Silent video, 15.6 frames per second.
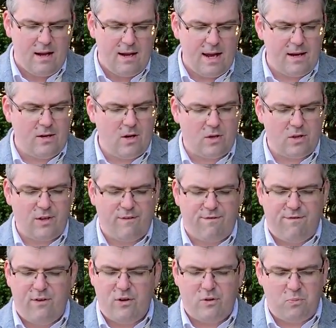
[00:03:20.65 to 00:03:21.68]
Let not the
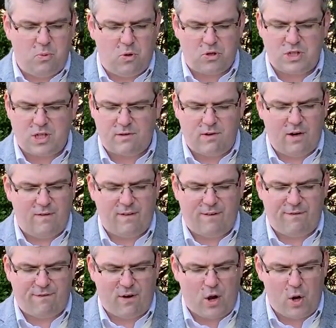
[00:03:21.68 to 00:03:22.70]
flood water
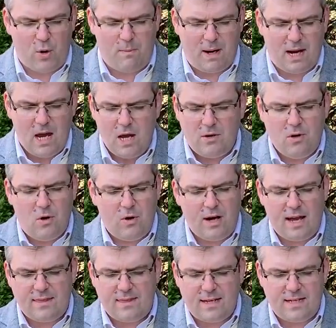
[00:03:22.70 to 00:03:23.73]
overflow me, nor
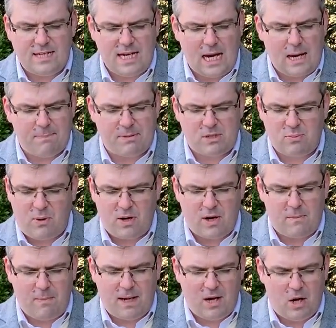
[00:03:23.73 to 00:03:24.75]
let the deep
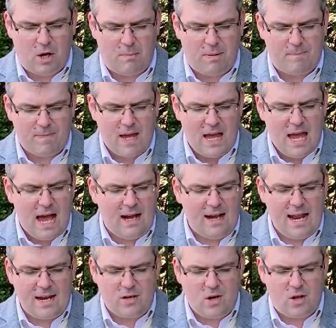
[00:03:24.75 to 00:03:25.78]
swallow me up, and
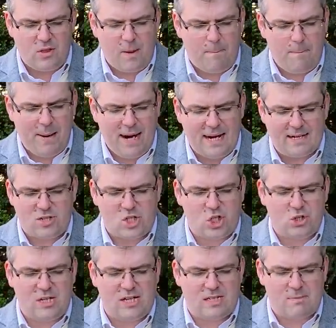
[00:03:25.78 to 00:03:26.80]
let not the pit
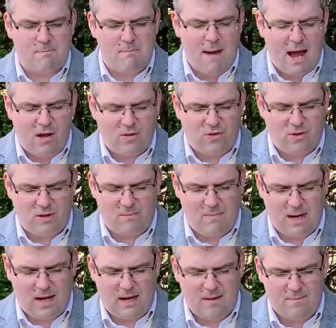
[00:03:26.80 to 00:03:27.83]
shut its mouth on
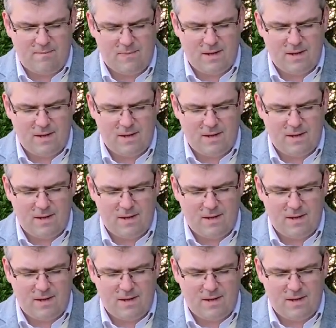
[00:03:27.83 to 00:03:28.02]
me.